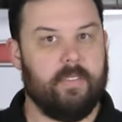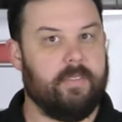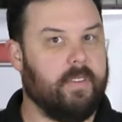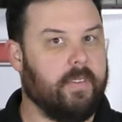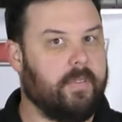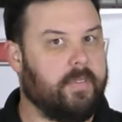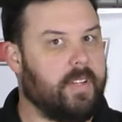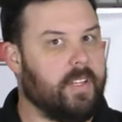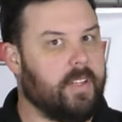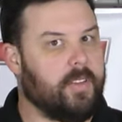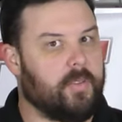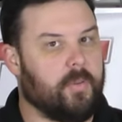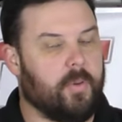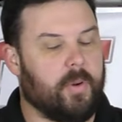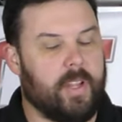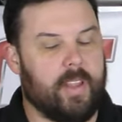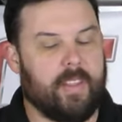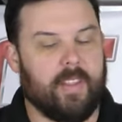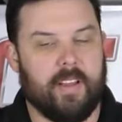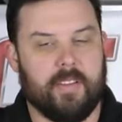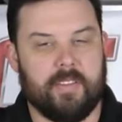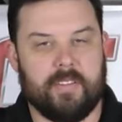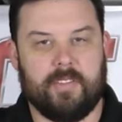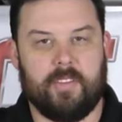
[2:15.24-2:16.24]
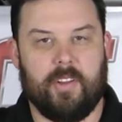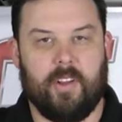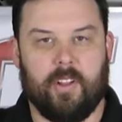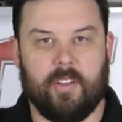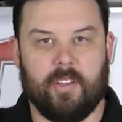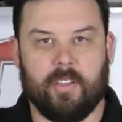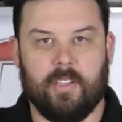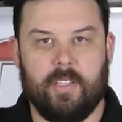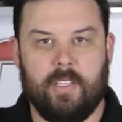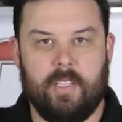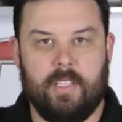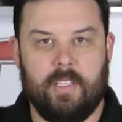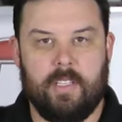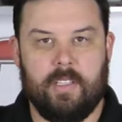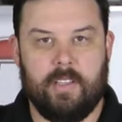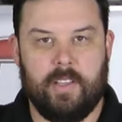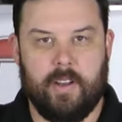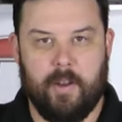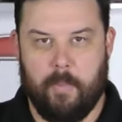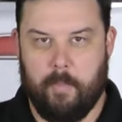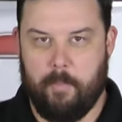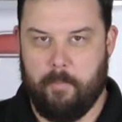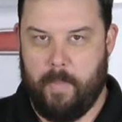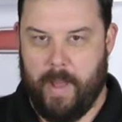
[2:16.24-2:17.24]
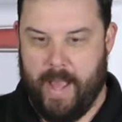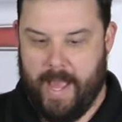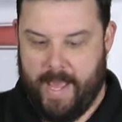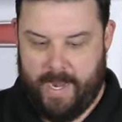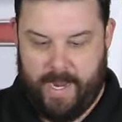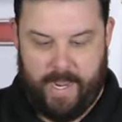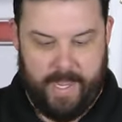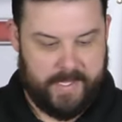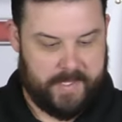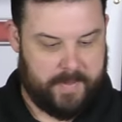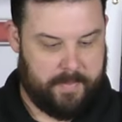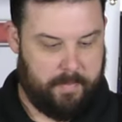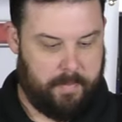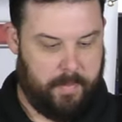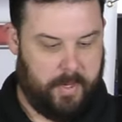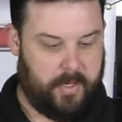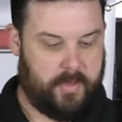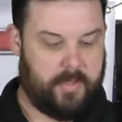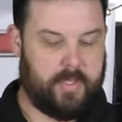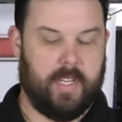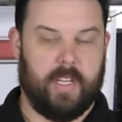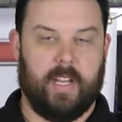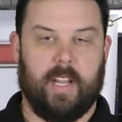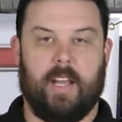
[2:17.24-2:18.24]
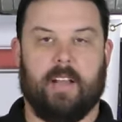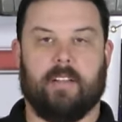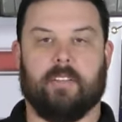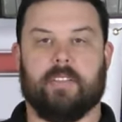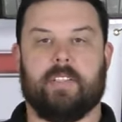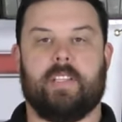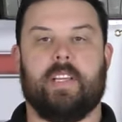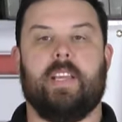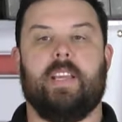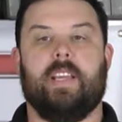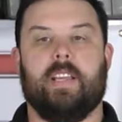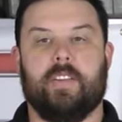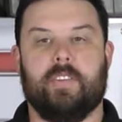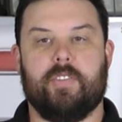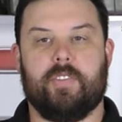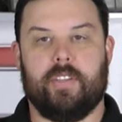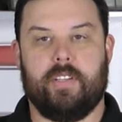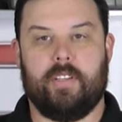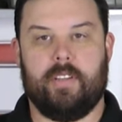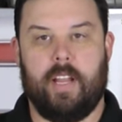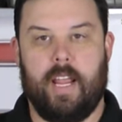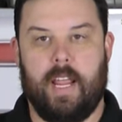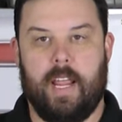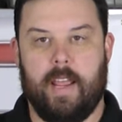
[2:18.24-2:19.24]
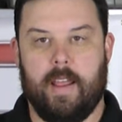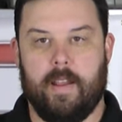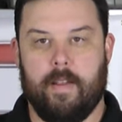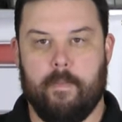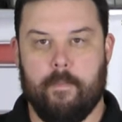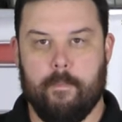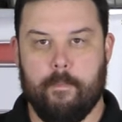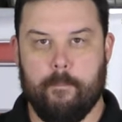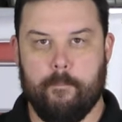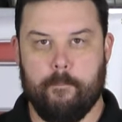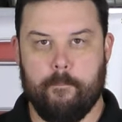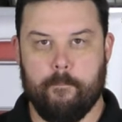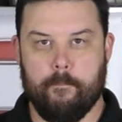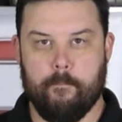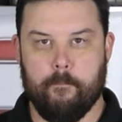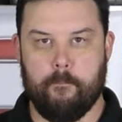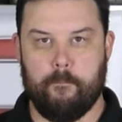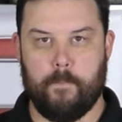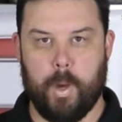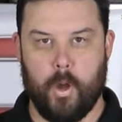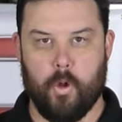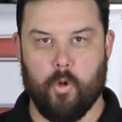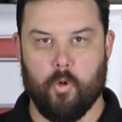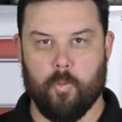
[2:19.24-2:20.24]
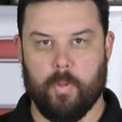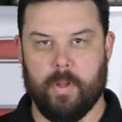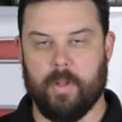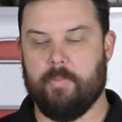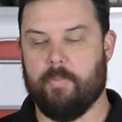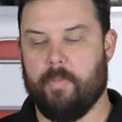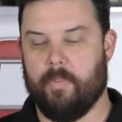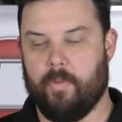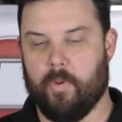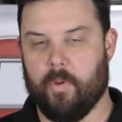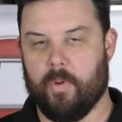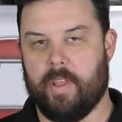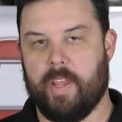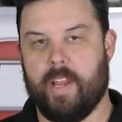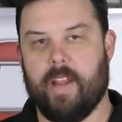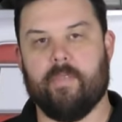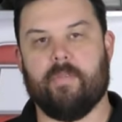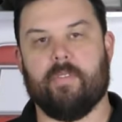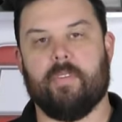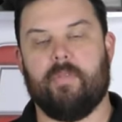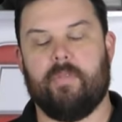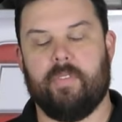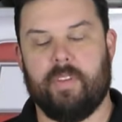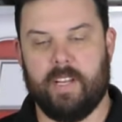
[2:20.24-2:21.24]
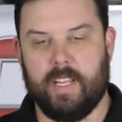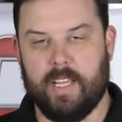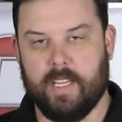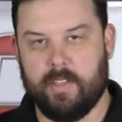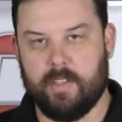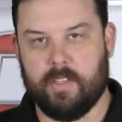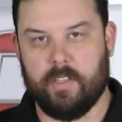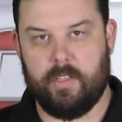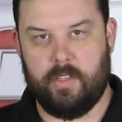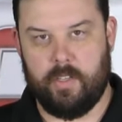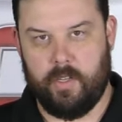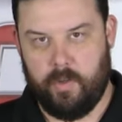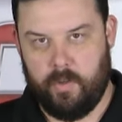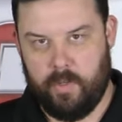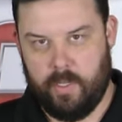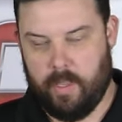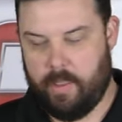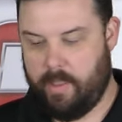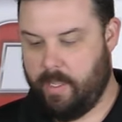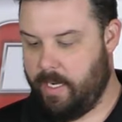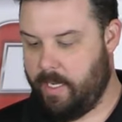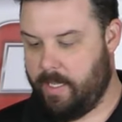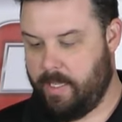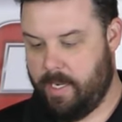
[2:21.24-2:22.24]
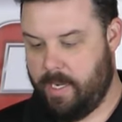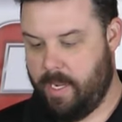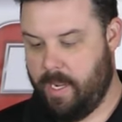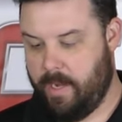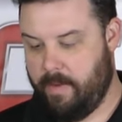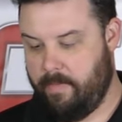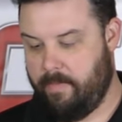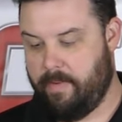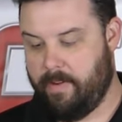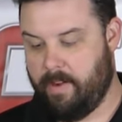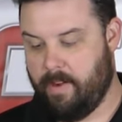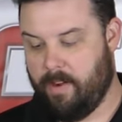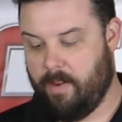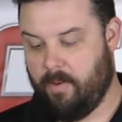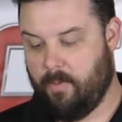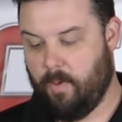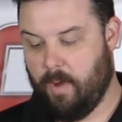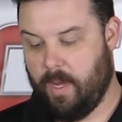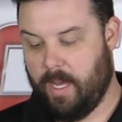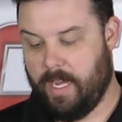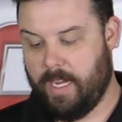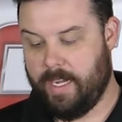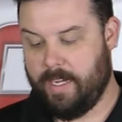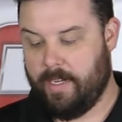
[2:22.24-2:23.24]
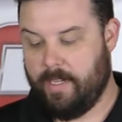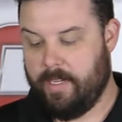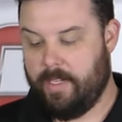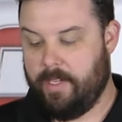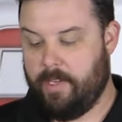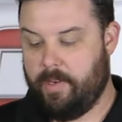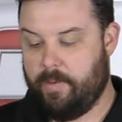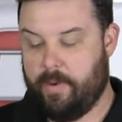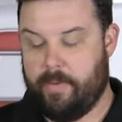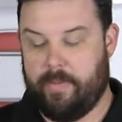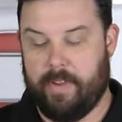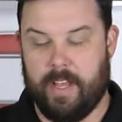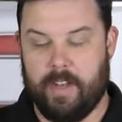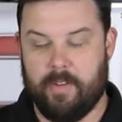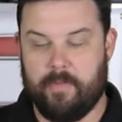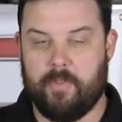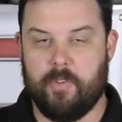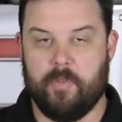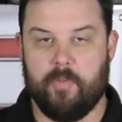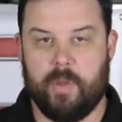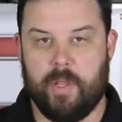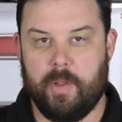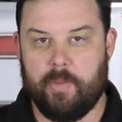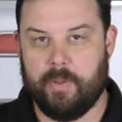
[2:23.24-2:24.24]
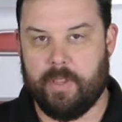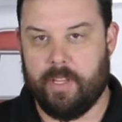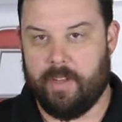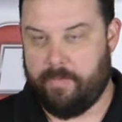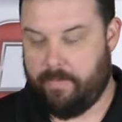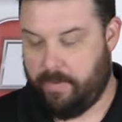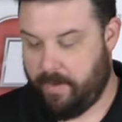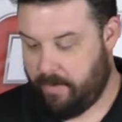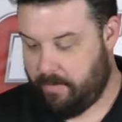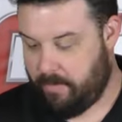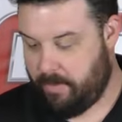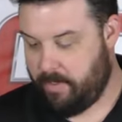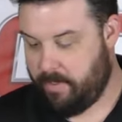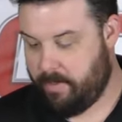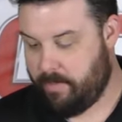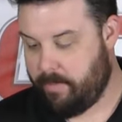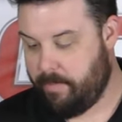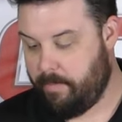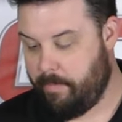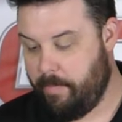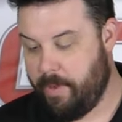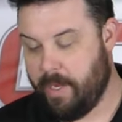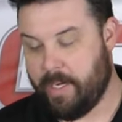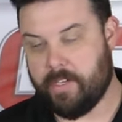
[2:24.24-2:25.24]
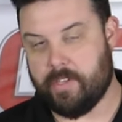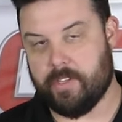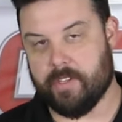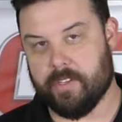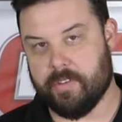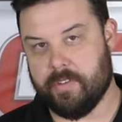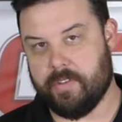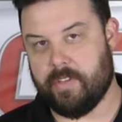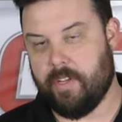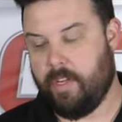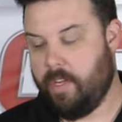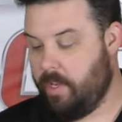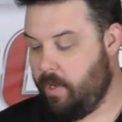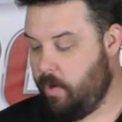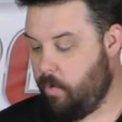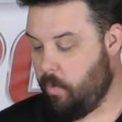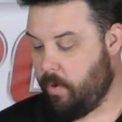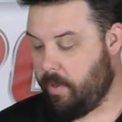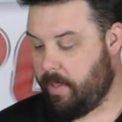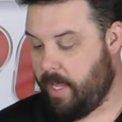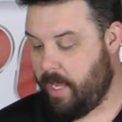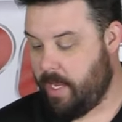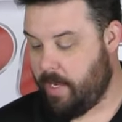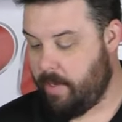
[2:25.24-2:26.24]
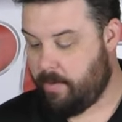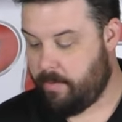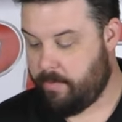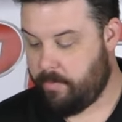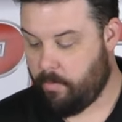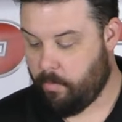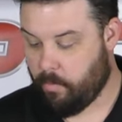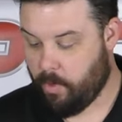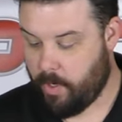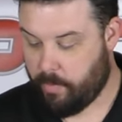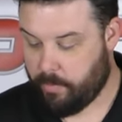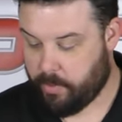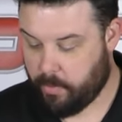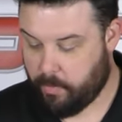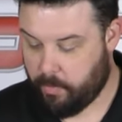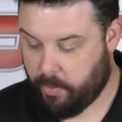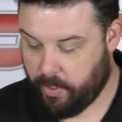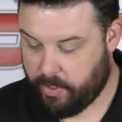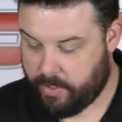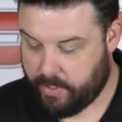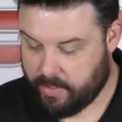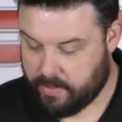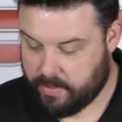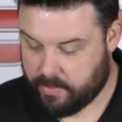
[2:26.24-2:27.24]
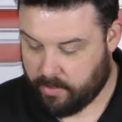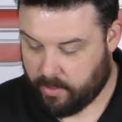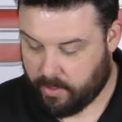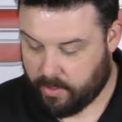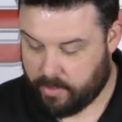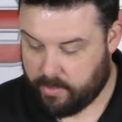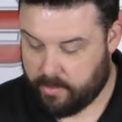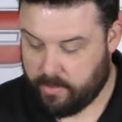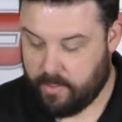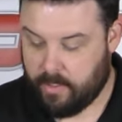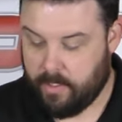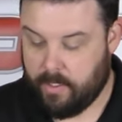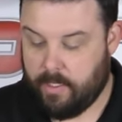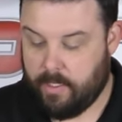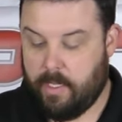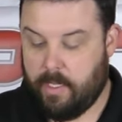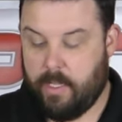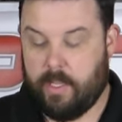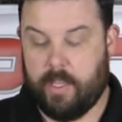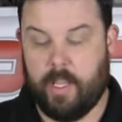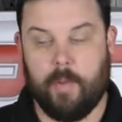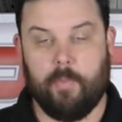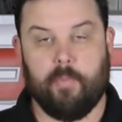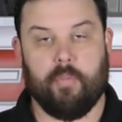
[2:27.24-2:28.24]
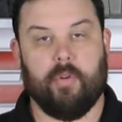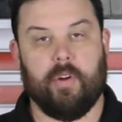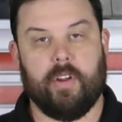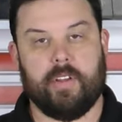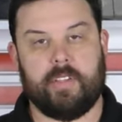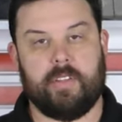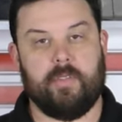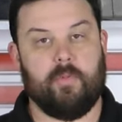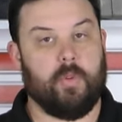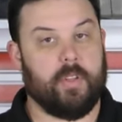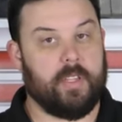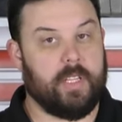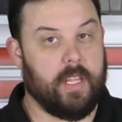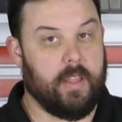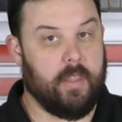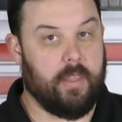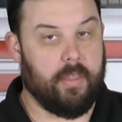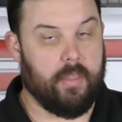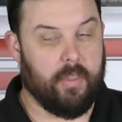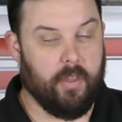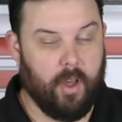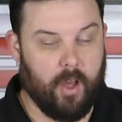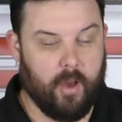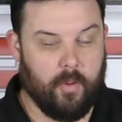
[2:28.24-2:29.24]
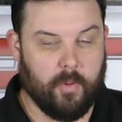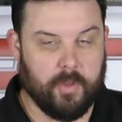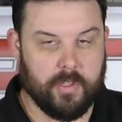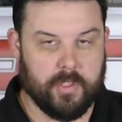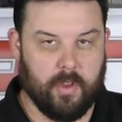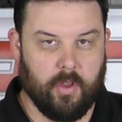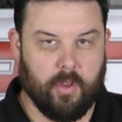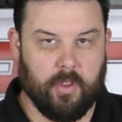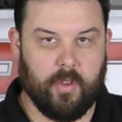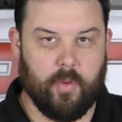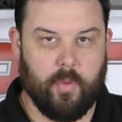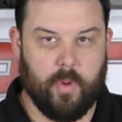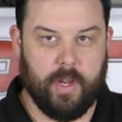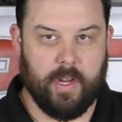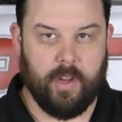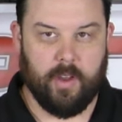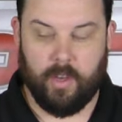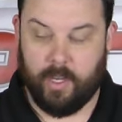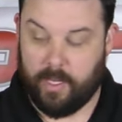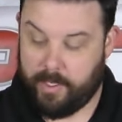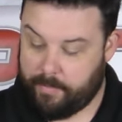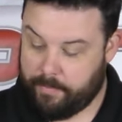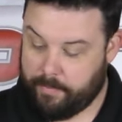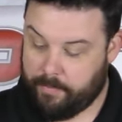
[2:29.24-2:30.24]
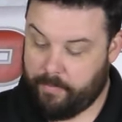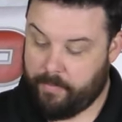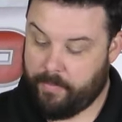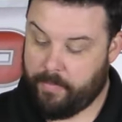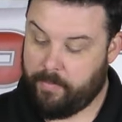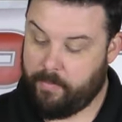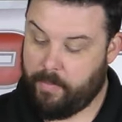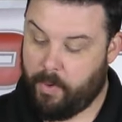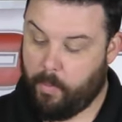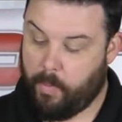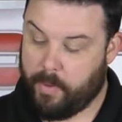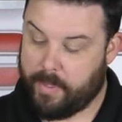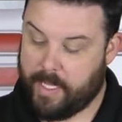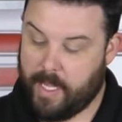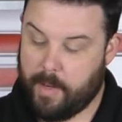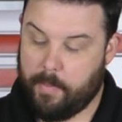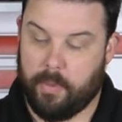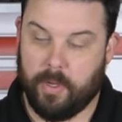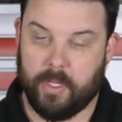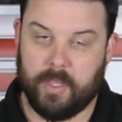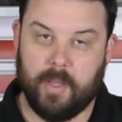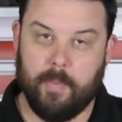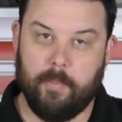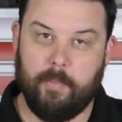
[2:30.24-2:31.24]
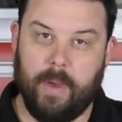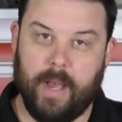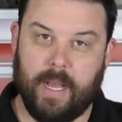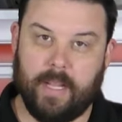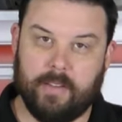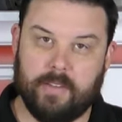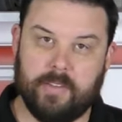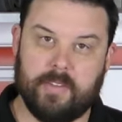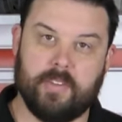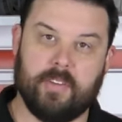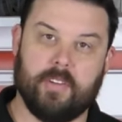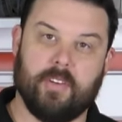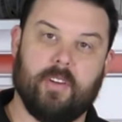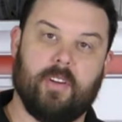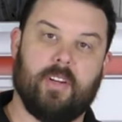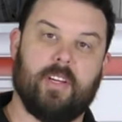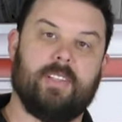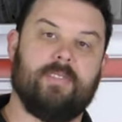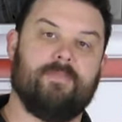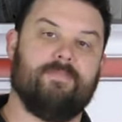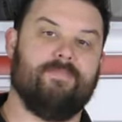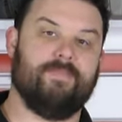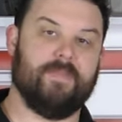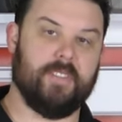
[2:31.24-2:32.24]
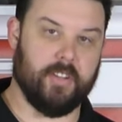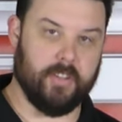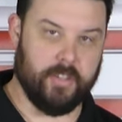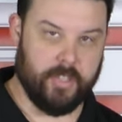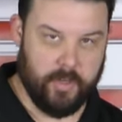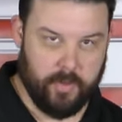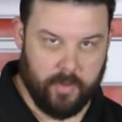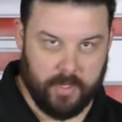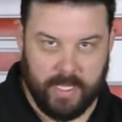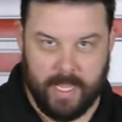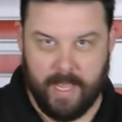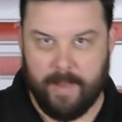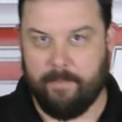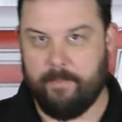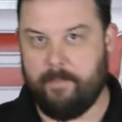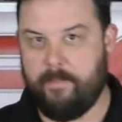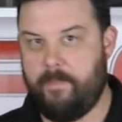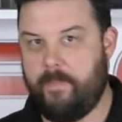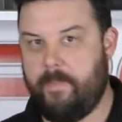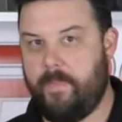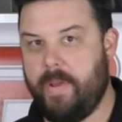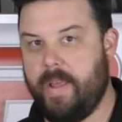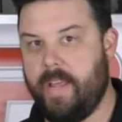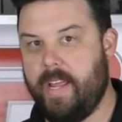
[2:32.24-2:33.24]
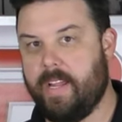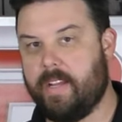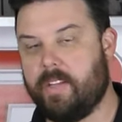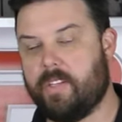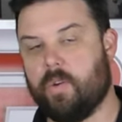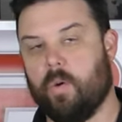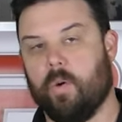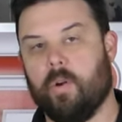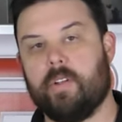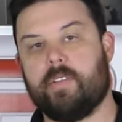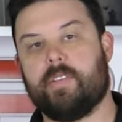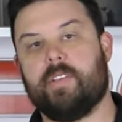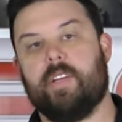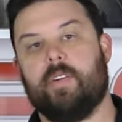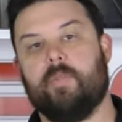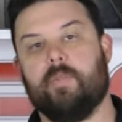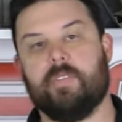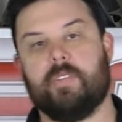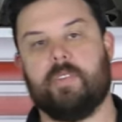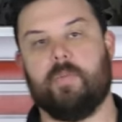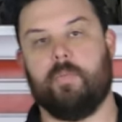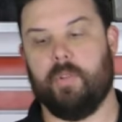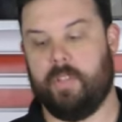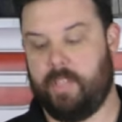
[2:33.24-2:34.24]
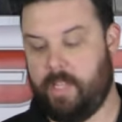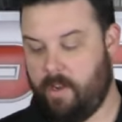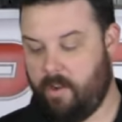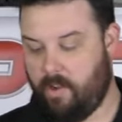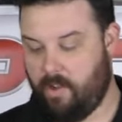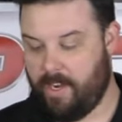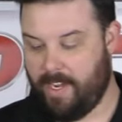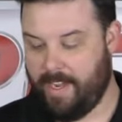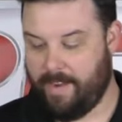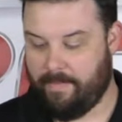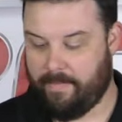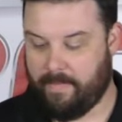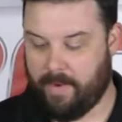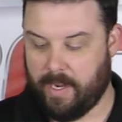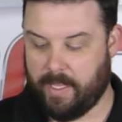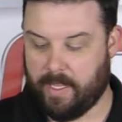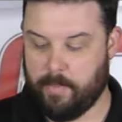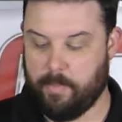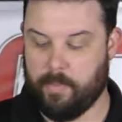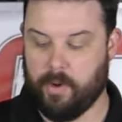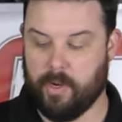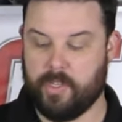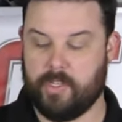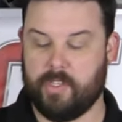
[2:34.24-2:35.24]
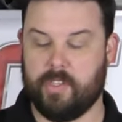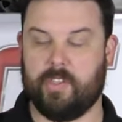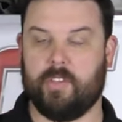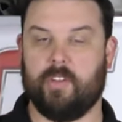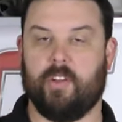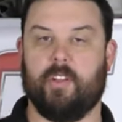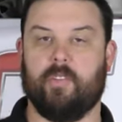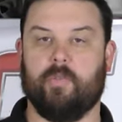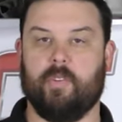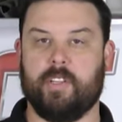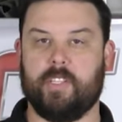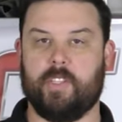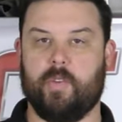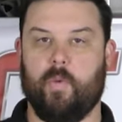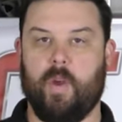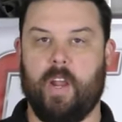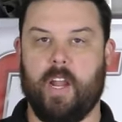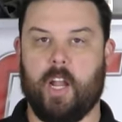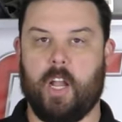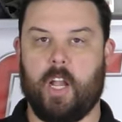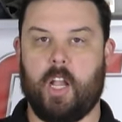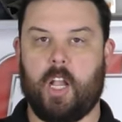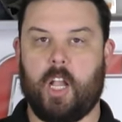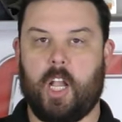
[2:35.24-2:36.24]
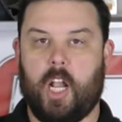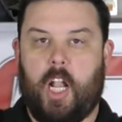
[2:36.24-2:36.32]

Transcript: $15,000, $20,000, you know, badass boosted LT engine and boom, before they ever even get to tune the thing and they can't figure out why. We've had a few people that have found pictures where they were able to put this on, they pressed it what they thought was all the way on, but when they put the balancer on, they're doing that big torque sequence to put that on, it finally pushes it on the rest of the way